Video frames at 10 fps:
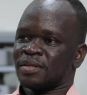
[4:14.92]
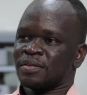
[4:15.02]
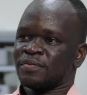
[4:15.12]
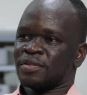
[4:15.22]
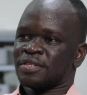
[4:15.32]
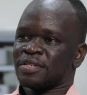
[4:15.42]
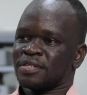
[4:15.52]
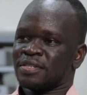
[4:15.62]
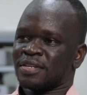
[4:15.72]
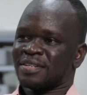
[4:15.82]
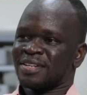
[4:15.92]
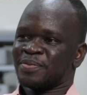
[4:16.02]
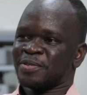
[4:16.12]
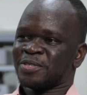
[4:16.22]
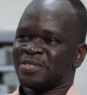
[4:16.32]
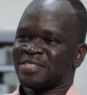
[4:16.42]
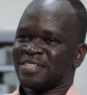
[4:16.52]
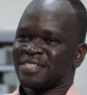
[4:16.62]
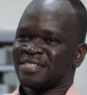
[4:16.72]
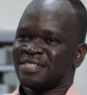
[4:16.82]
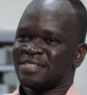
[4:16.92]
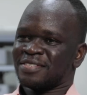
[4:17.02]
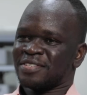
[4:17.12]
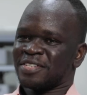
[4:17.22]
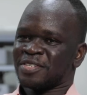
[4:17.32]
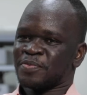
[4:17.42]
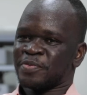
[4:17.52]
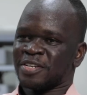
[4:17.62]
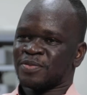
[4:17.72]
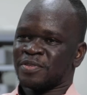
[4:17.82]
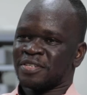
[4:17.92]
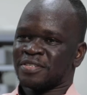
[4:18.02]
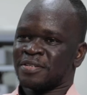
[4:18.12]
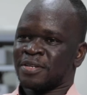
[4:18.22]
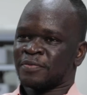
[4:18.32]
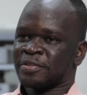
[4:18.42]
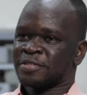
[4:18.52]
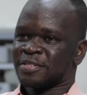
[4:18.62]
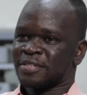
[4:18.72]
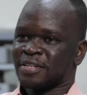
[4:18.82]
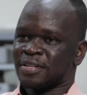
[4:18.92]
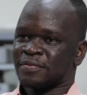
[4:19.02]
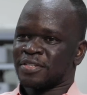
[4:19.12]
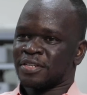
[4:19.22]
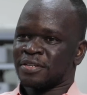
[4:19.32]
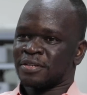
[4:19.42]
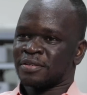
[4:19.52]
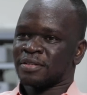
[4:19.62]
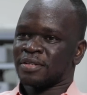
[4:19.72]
If there is anything in Hamilton that really surprised me, is the diversity that I've seen here.